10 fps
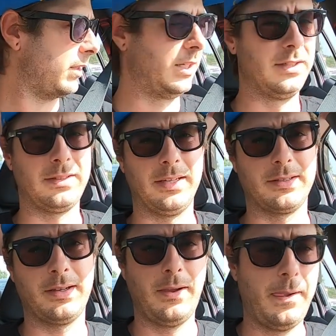and
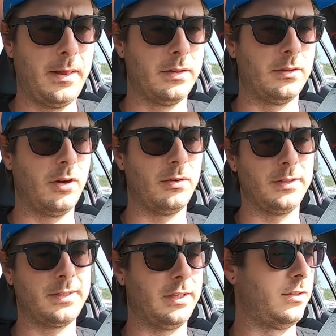says, "No,
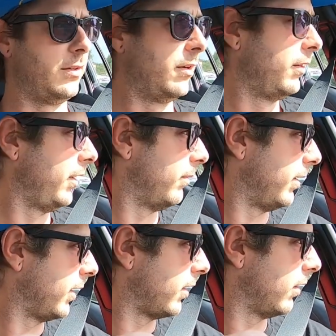it says you're early." I'm
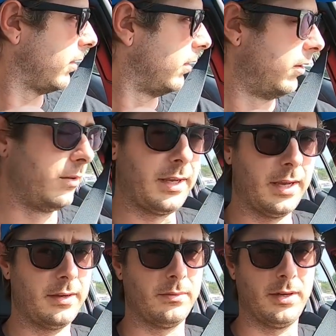like,
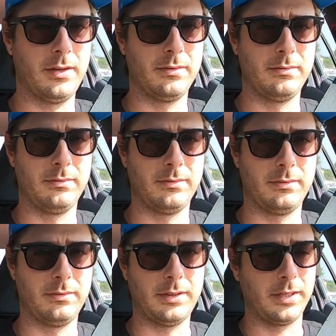"Okay, well,
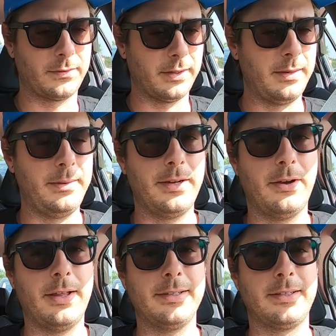thanks for letting me
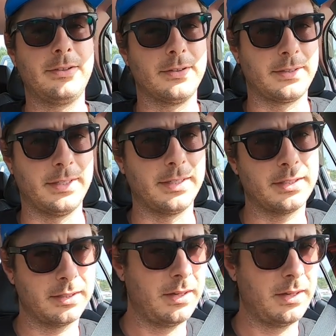know. That's interesting."